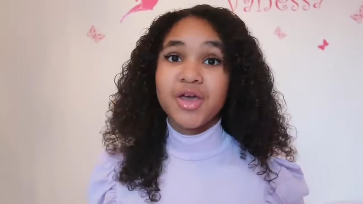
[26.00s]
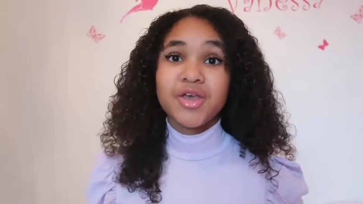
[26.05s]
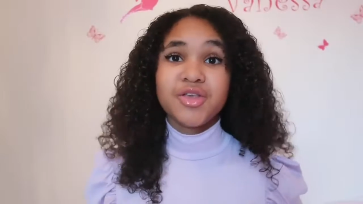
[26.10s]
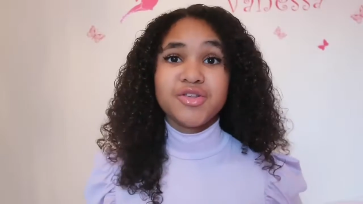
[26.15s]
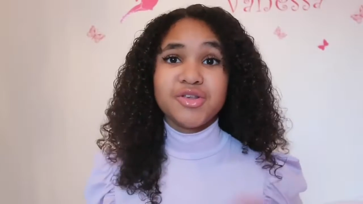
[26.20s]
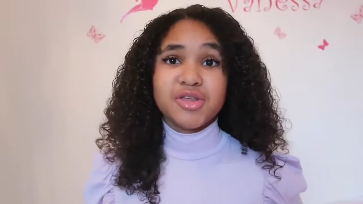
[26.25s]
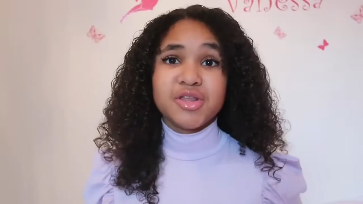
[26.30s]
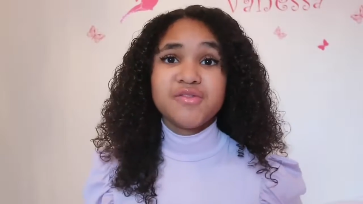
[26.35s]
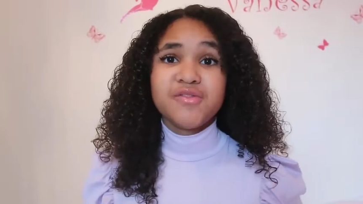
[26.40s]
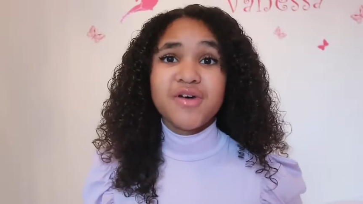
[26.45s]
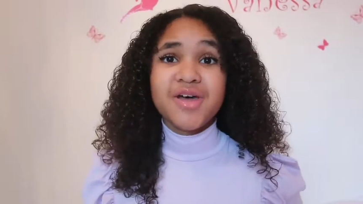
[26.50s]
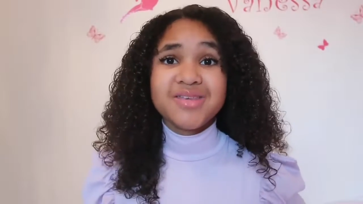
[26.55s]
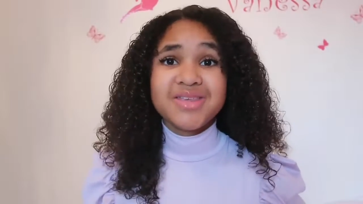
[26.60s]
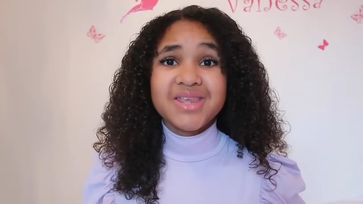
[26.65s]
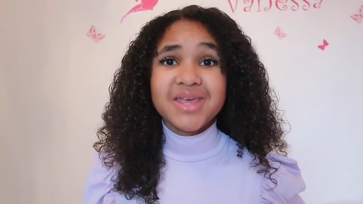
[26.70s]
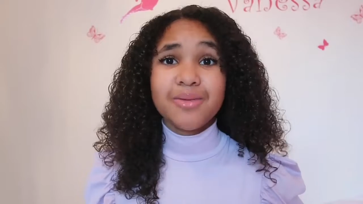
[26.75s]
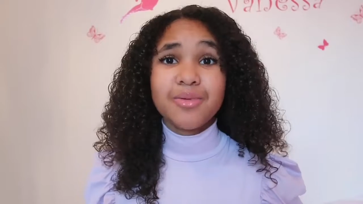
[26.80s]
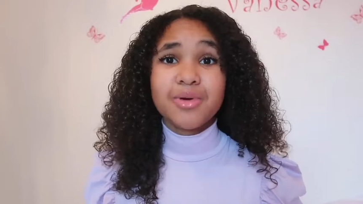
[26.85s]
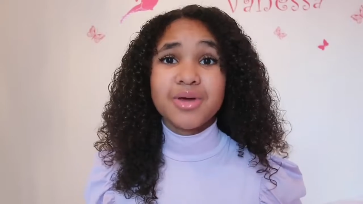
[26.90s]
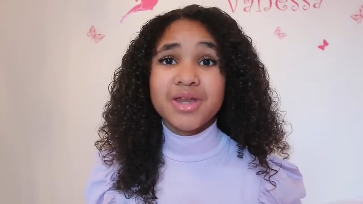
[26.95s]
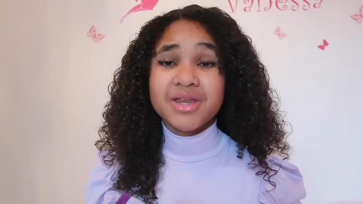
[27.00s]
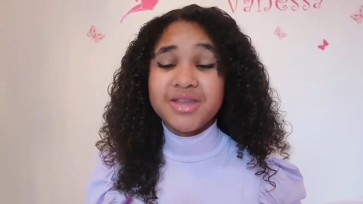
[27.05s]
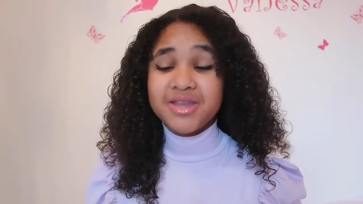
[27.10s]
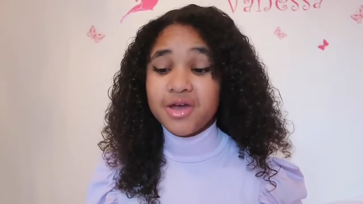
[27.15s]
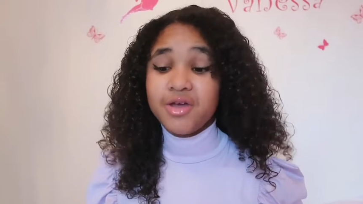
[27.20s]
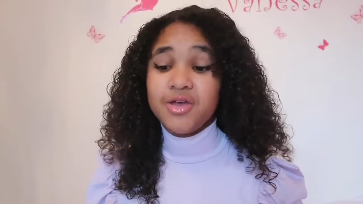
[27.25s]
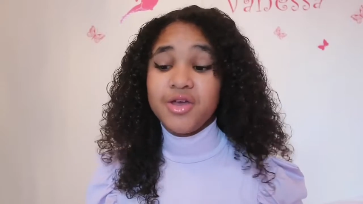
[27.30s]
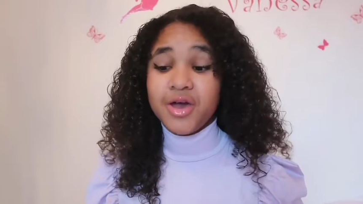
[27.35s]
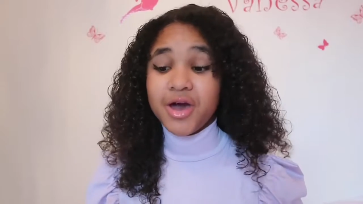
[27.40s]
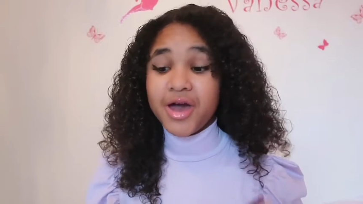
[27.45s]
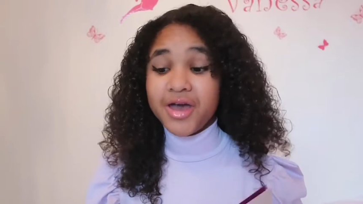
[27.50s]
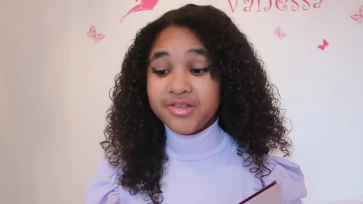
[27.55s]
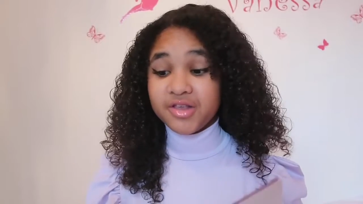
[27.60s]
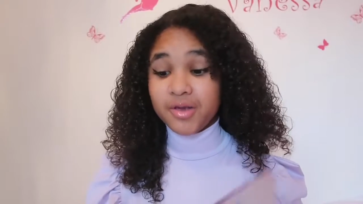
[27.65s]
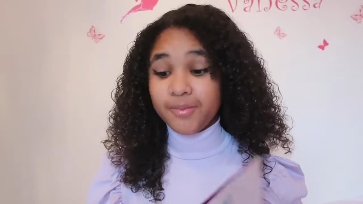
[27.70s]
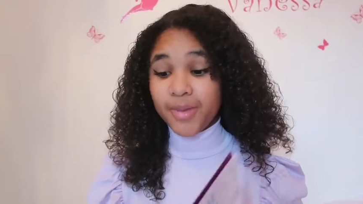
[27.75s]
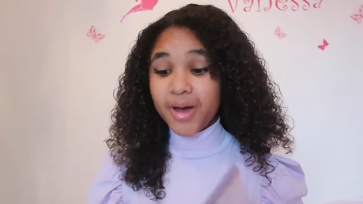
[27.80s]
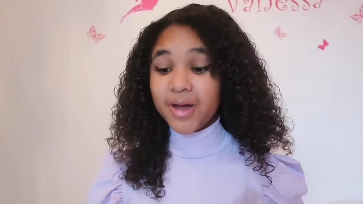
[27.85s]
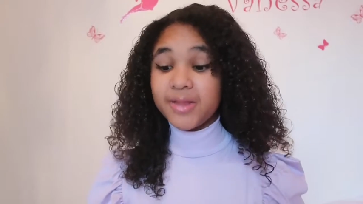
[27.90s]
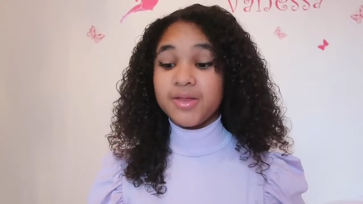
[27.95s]
So the first thing I'm going to tell you guys
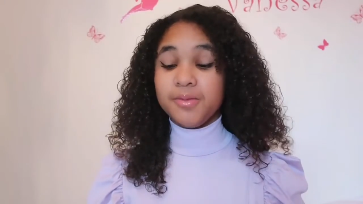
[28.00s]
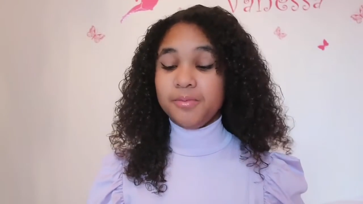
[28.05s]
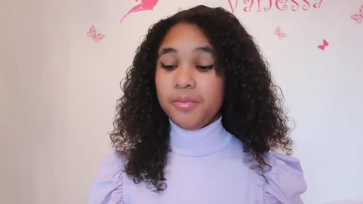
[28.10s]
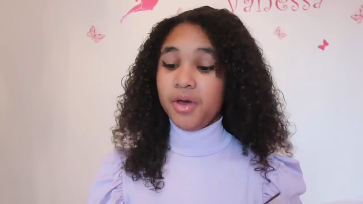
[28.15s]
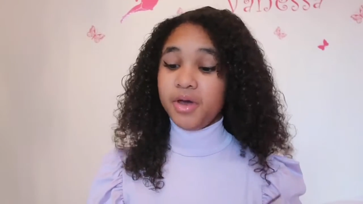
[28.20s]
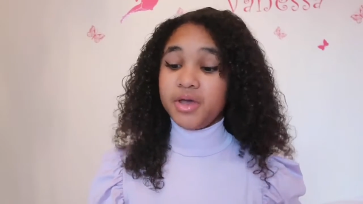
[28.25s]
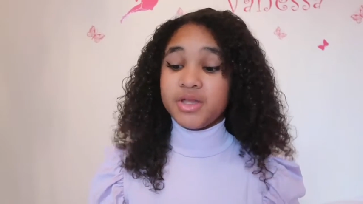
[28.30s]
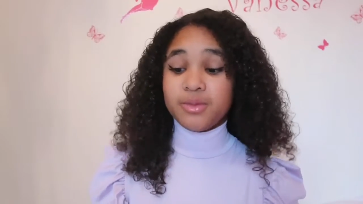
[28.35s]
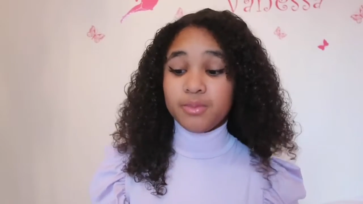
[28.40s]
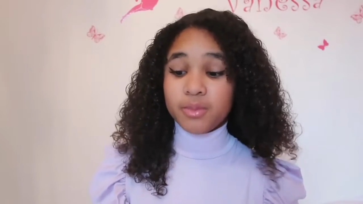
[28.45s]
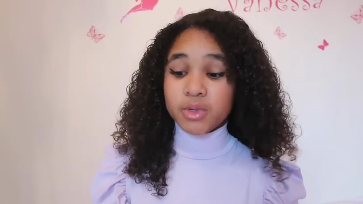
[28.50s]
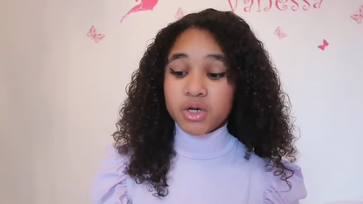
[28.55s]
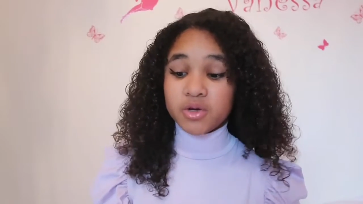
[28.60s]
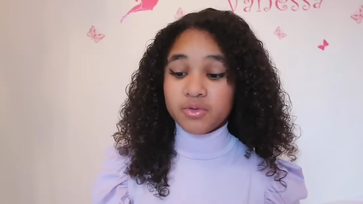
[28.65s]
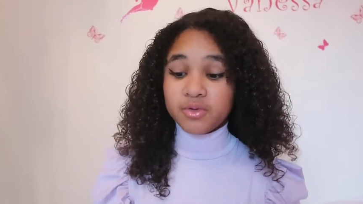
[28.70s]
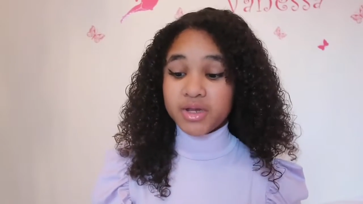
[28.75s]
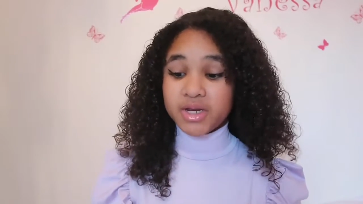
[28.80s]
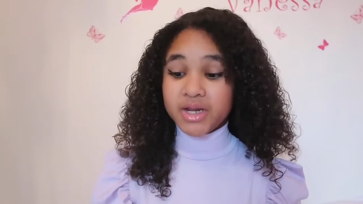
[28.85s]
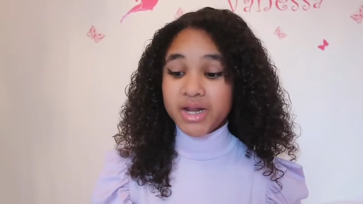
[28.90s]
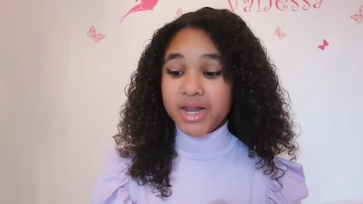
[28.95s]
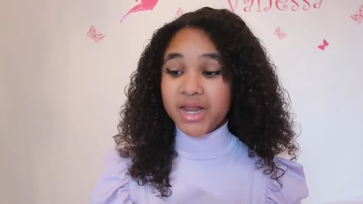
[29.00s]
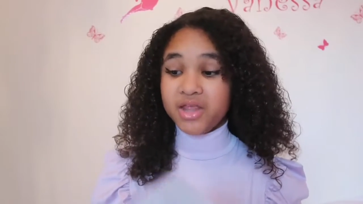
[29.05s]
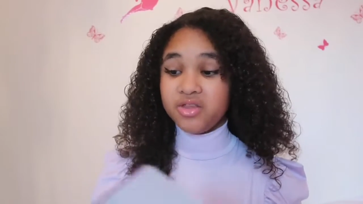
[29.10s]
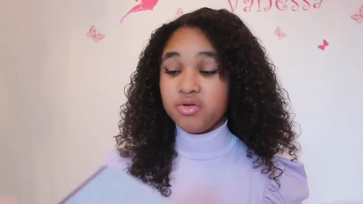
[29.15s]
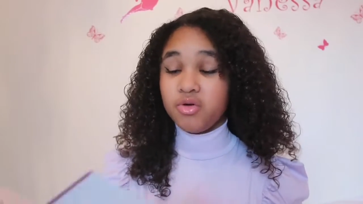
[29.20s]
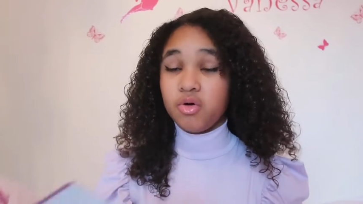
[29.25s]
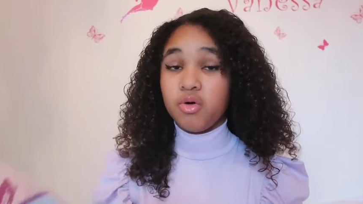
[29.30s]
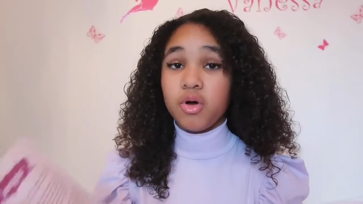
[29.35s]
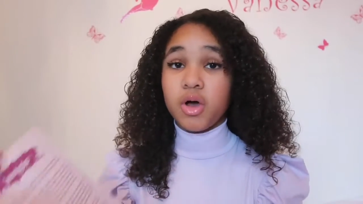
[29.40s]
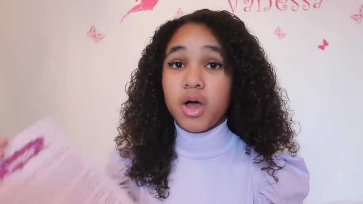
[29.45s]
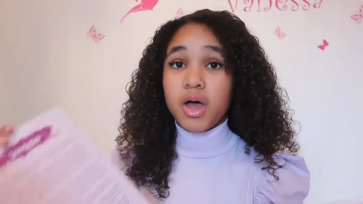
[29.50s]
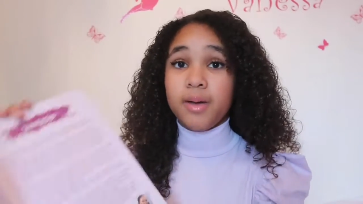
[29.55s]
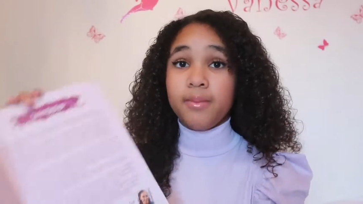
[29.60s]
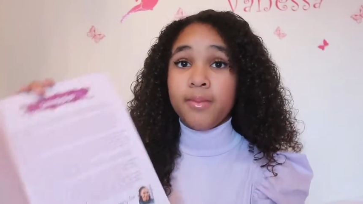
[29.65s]
about the book is I'm going to read a little